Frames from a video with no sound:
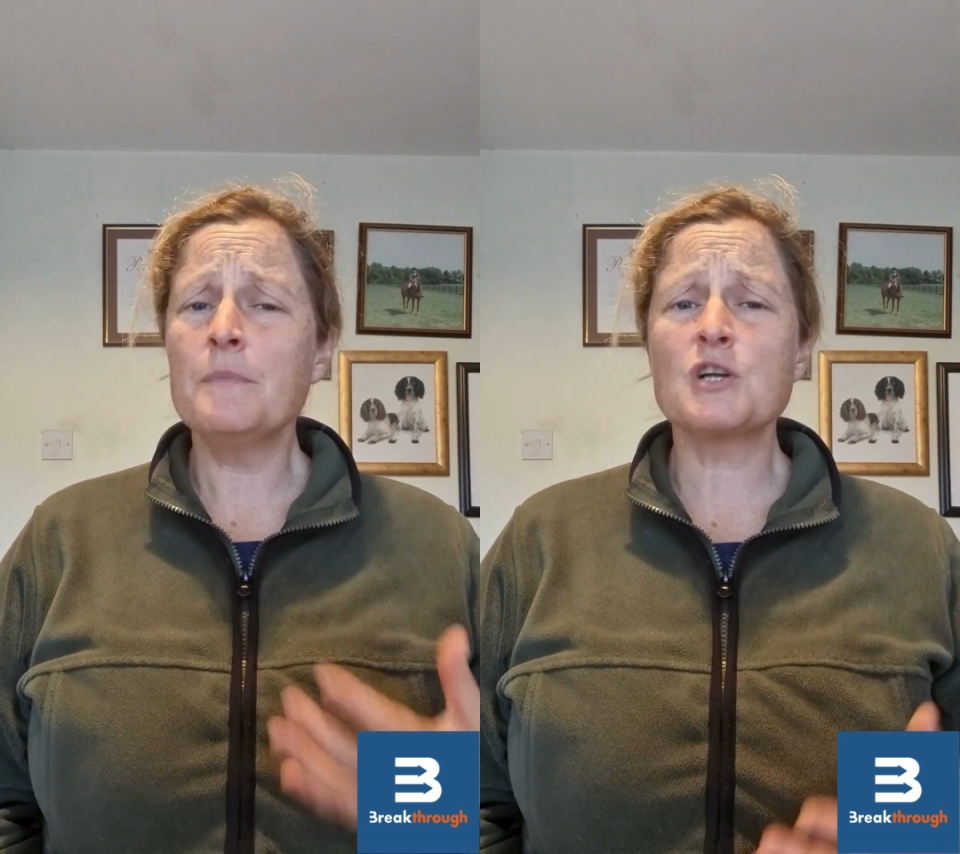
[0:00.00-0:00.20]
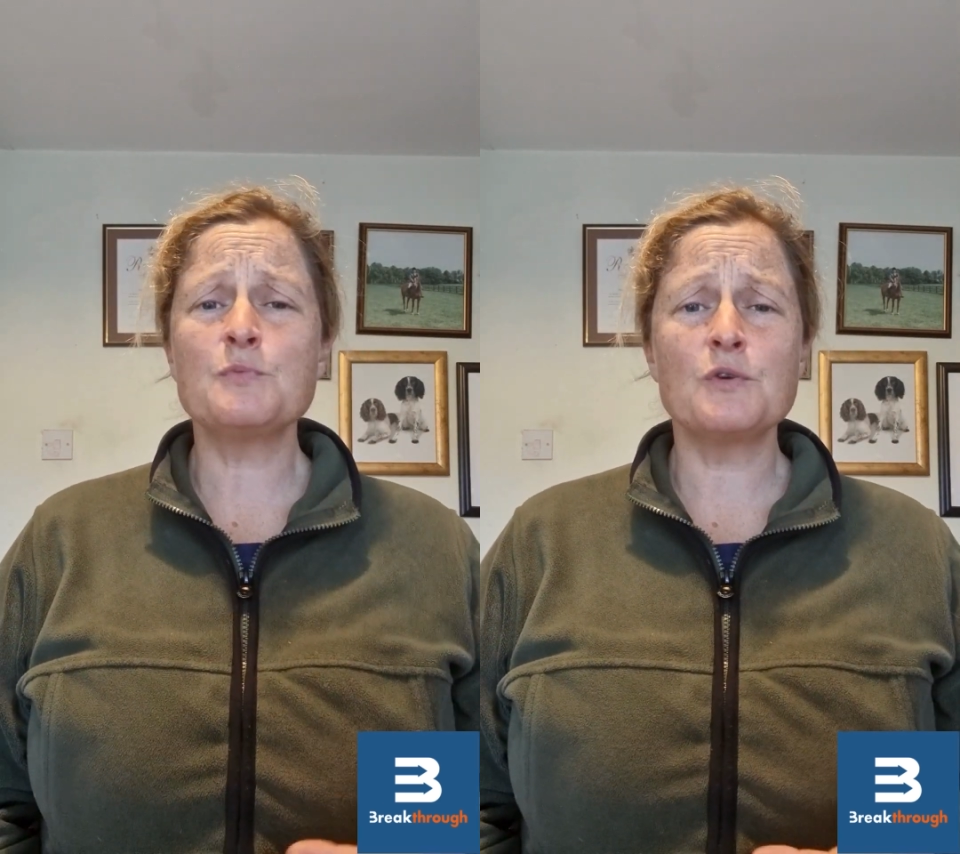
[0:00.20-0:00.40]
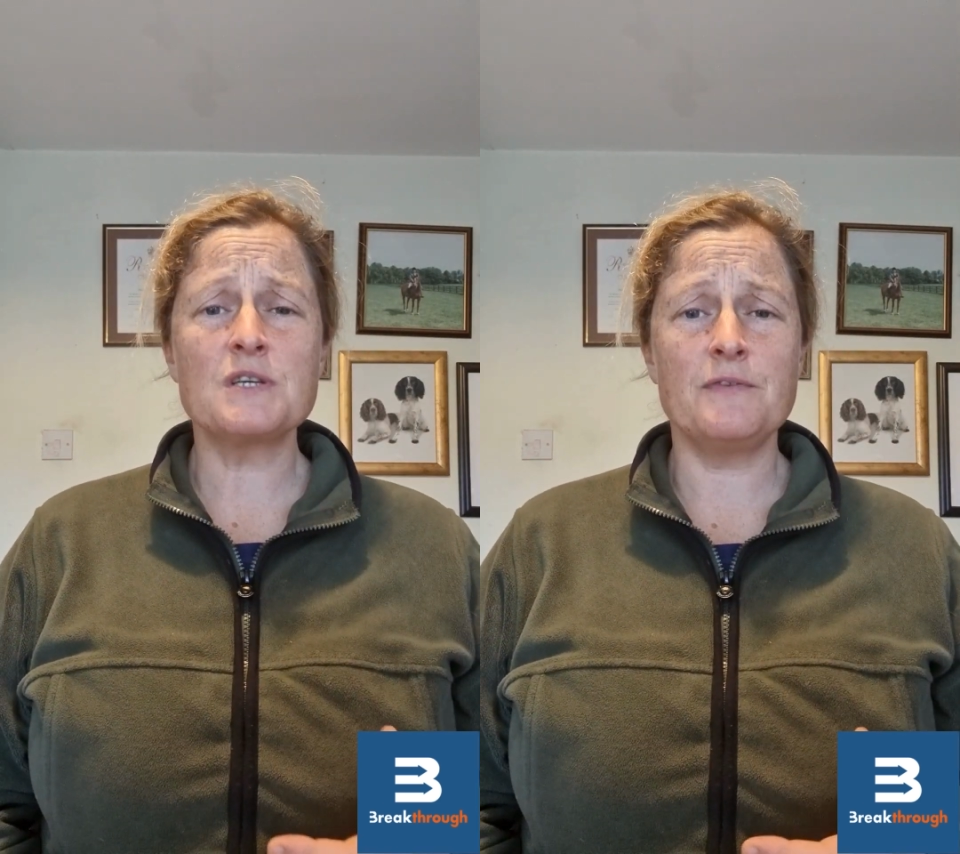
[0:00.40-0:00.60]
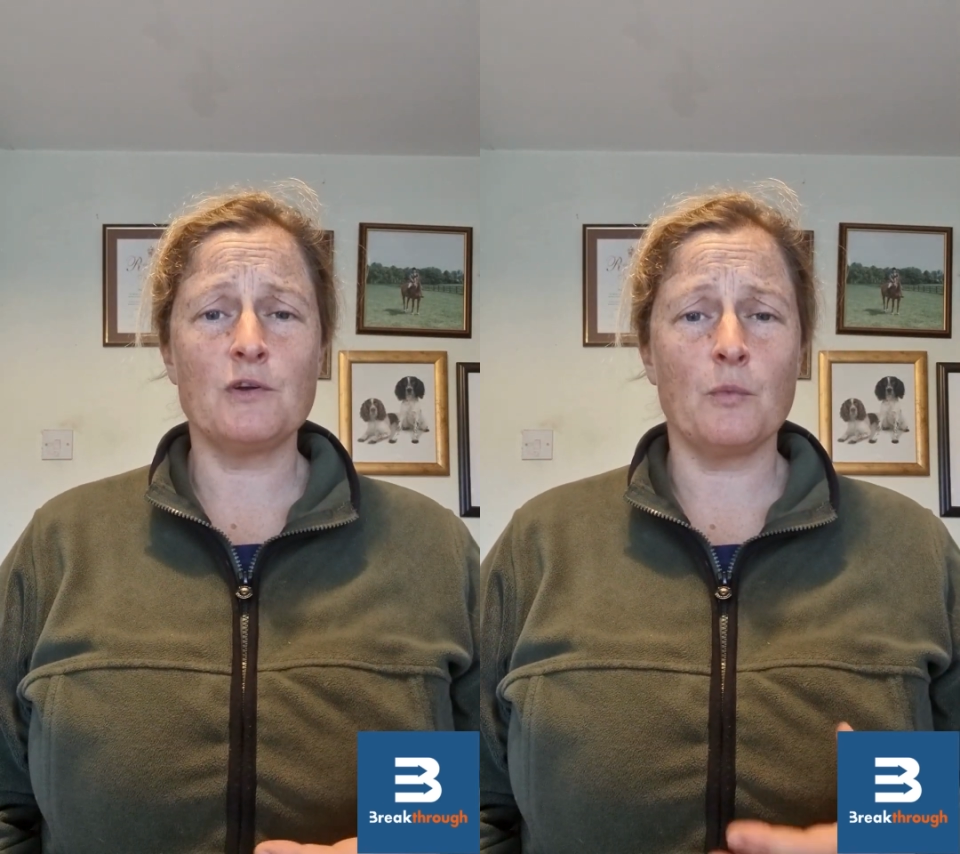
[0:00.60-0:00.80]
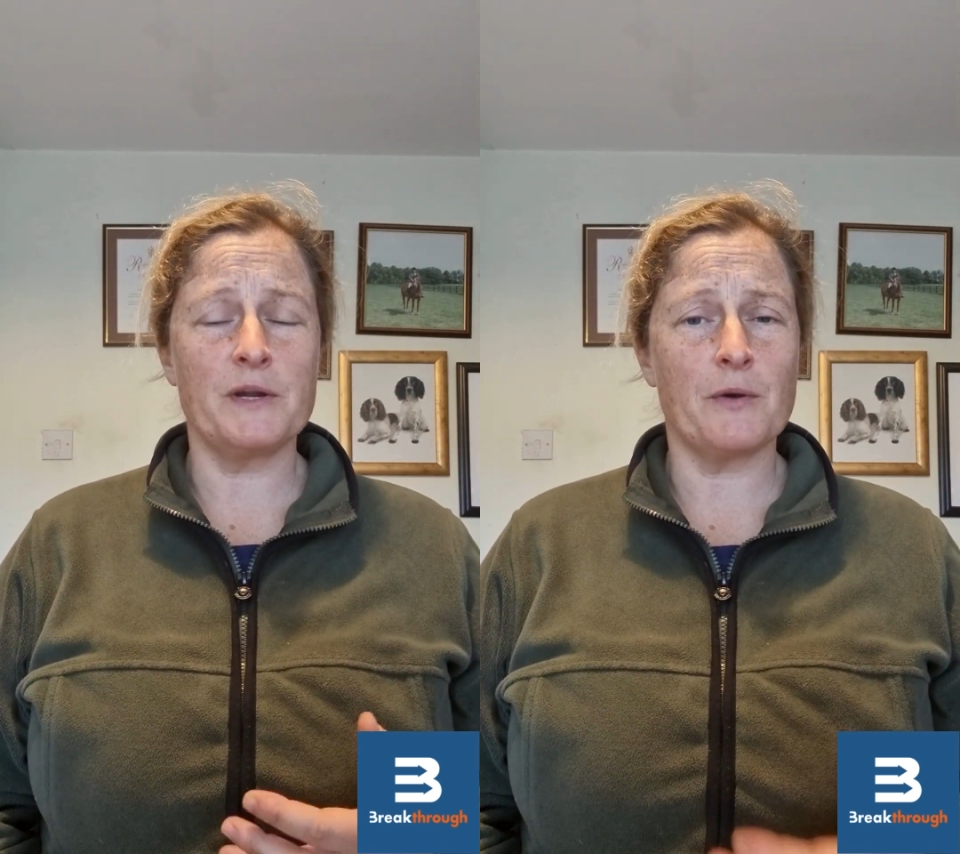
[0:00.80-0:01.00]
Much more
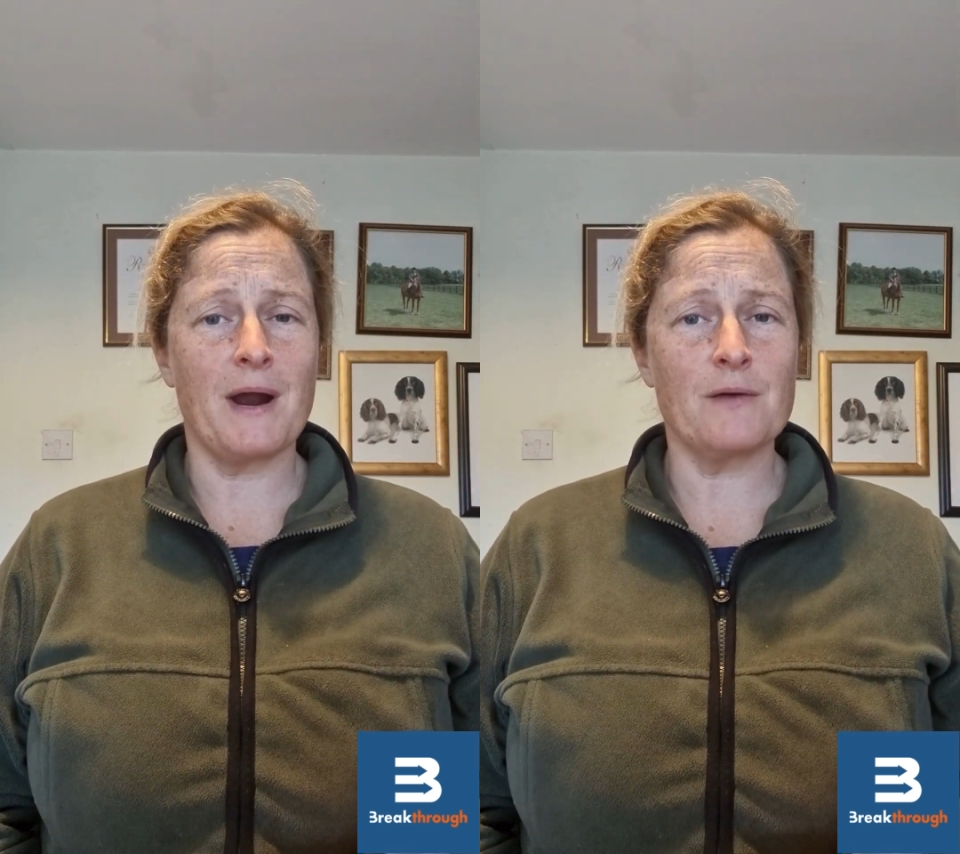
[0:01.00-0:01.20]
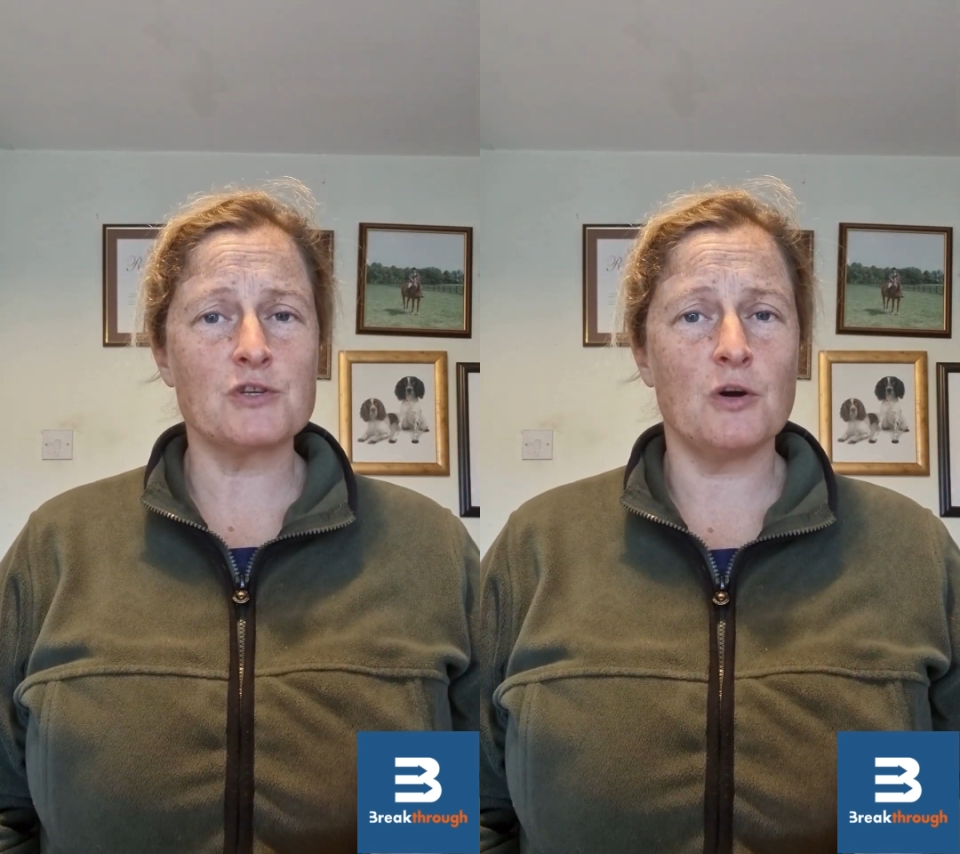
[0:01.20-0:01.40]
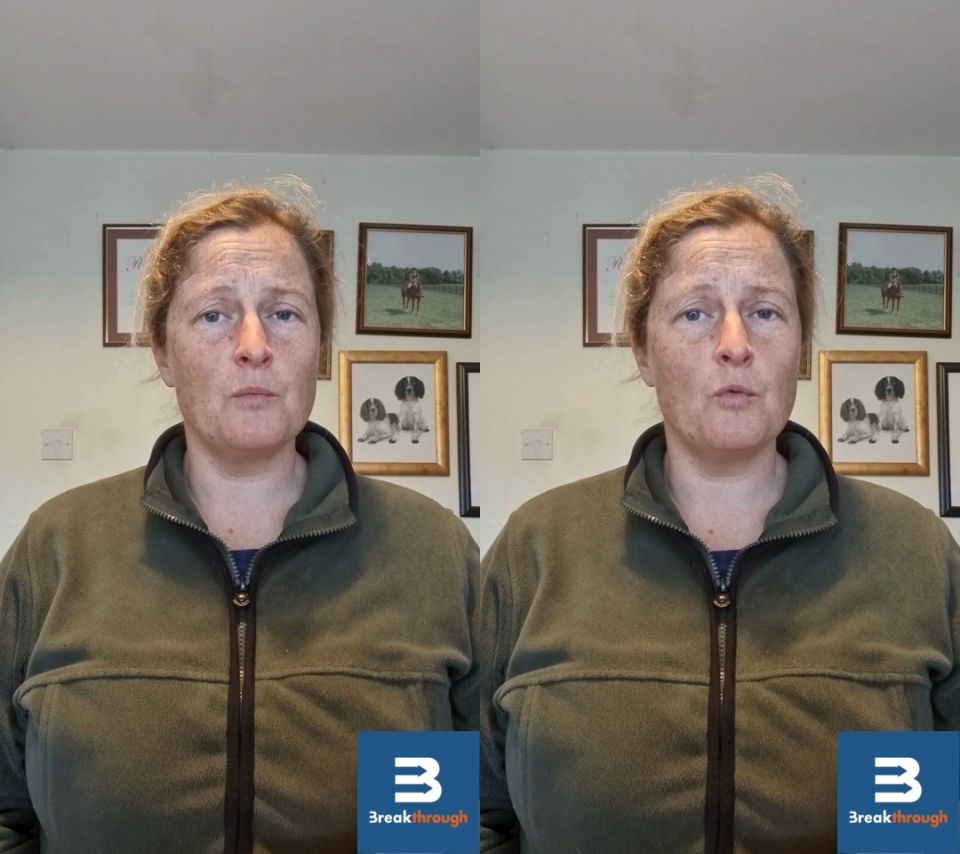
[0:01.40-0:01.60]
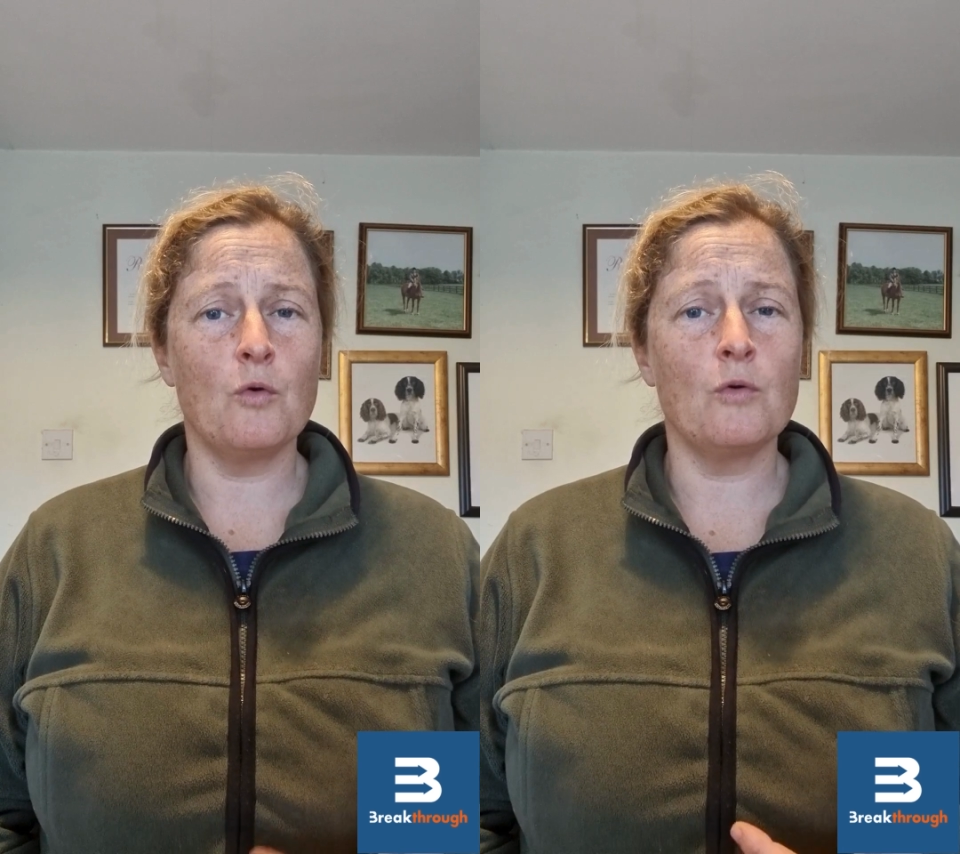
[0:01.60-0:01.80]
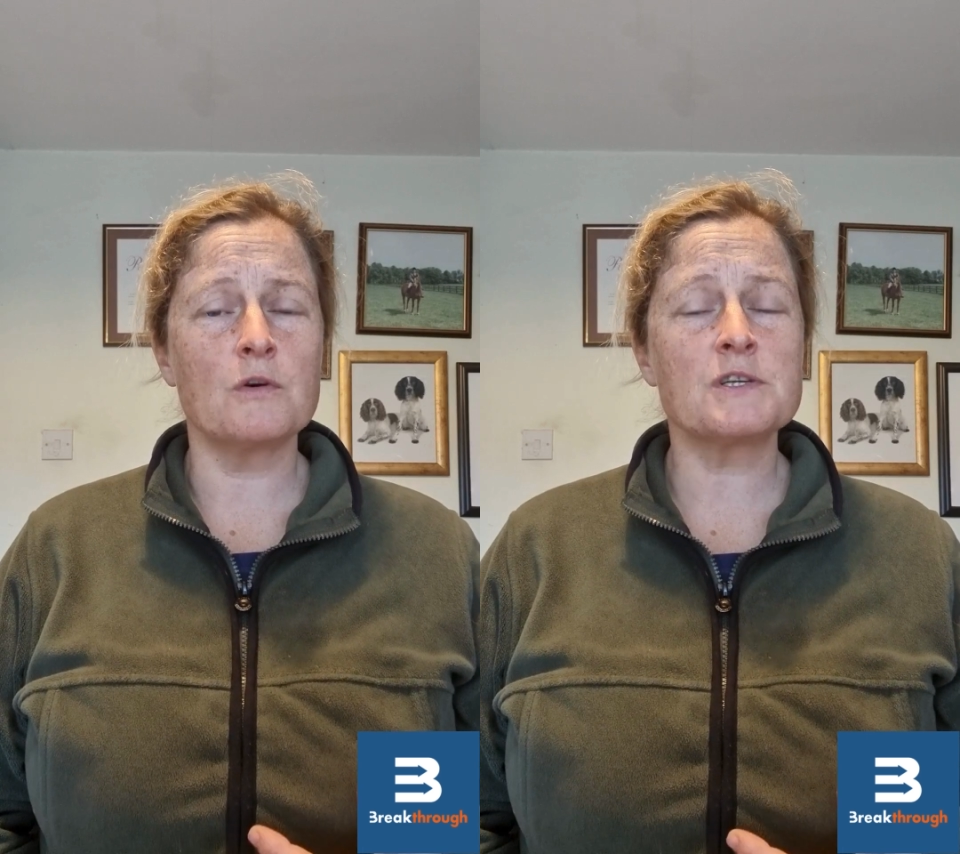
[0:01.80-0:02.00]
difficult when you're out on
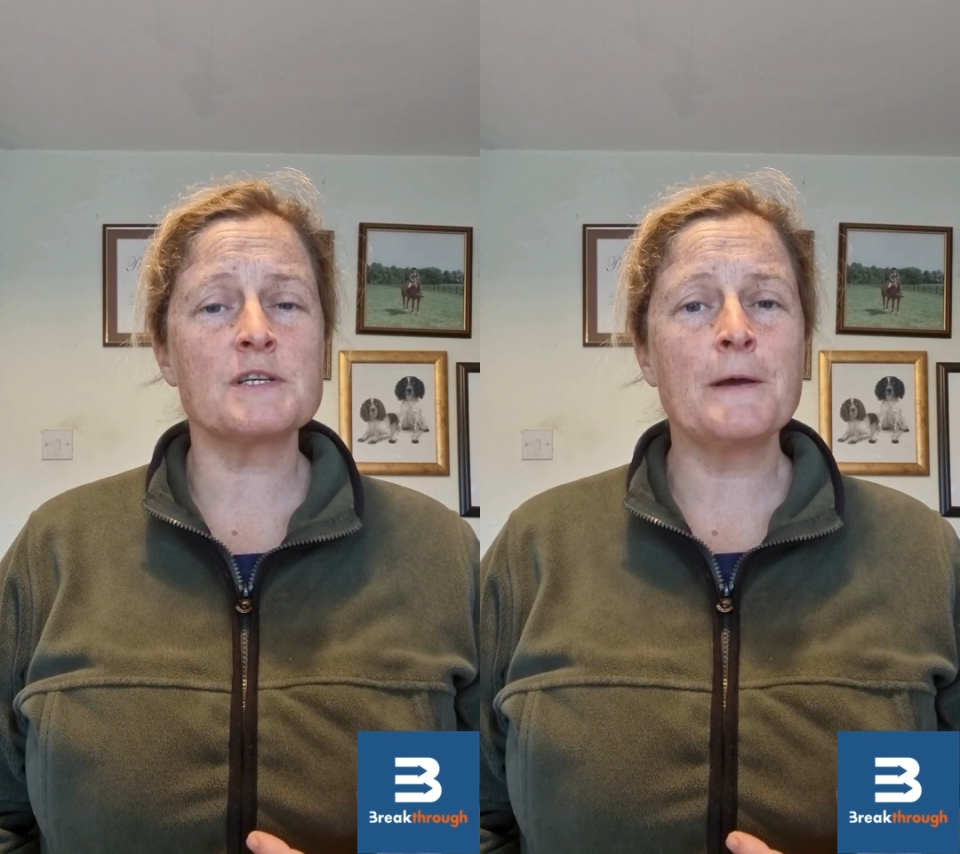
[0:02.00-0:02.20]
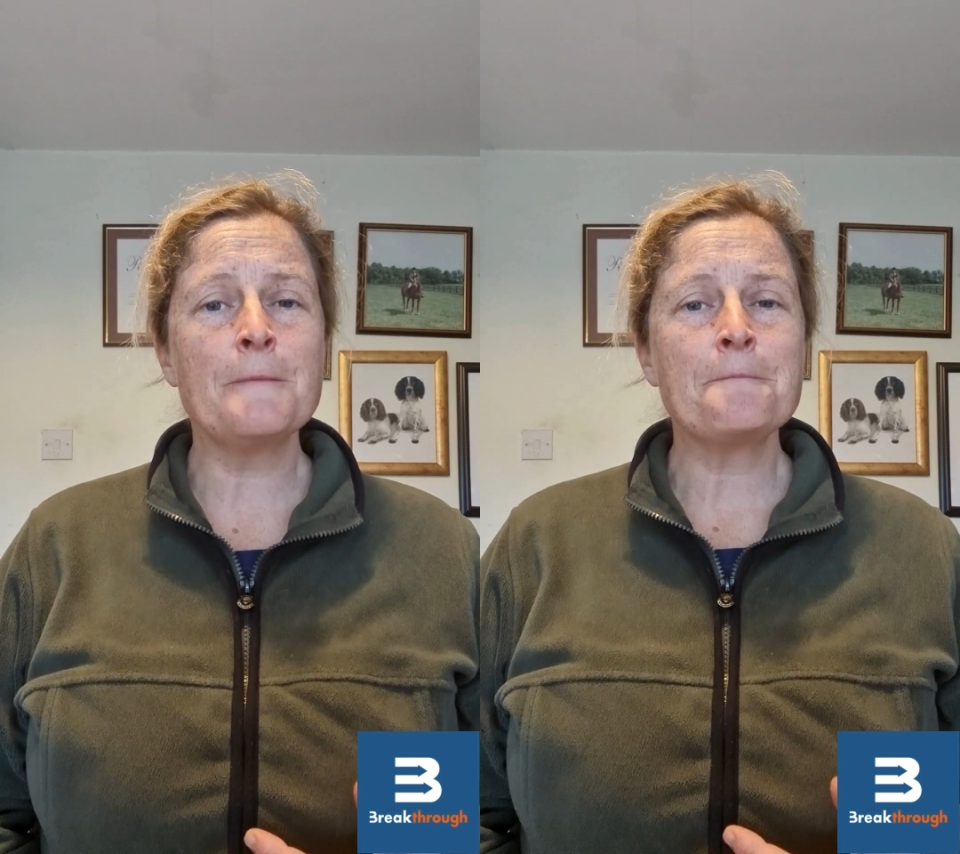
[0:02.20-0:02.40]
walks.